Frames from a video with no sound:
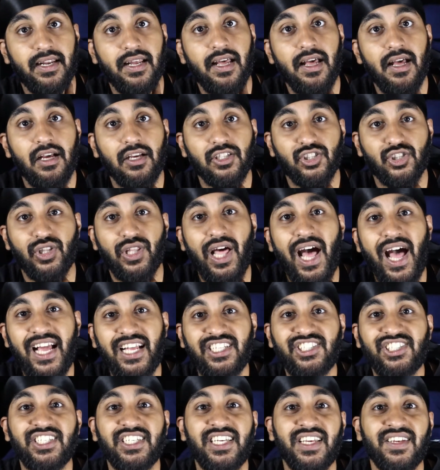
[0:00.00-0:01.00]
So that
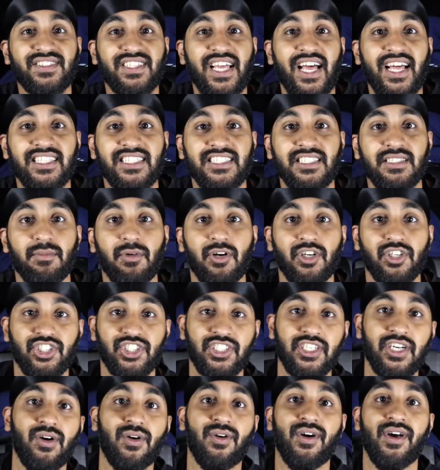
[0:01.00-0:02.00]
actually gives Anthony
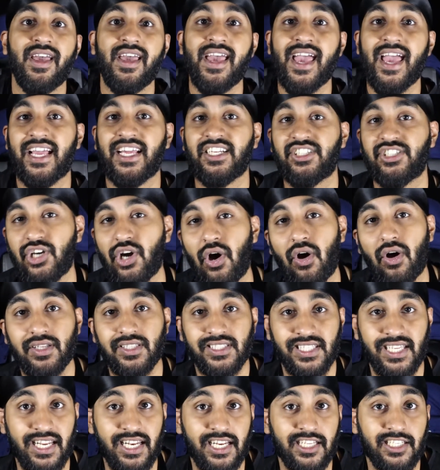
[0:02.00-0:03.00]
Martial a chance
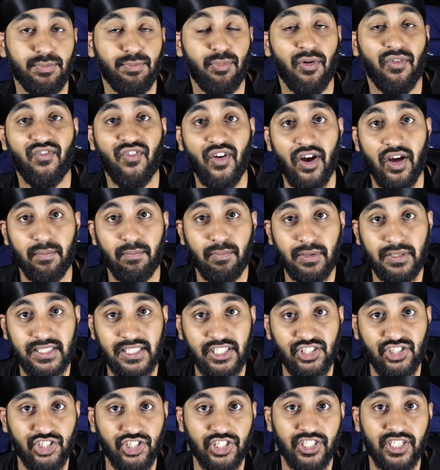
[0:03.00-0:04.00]
in his preferred
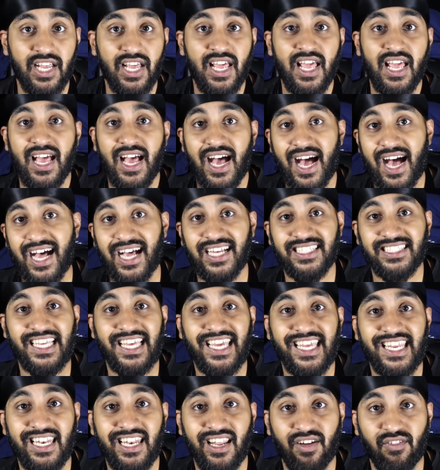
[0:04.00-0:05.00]
position as a
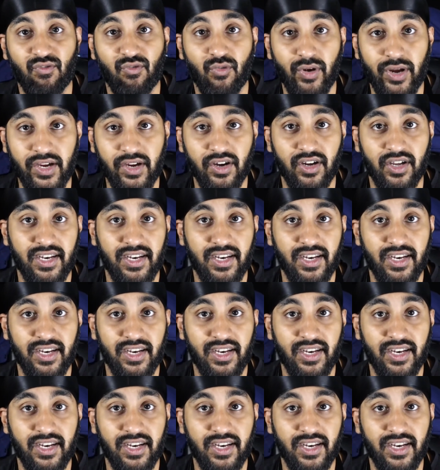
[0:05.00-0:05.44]
left winger.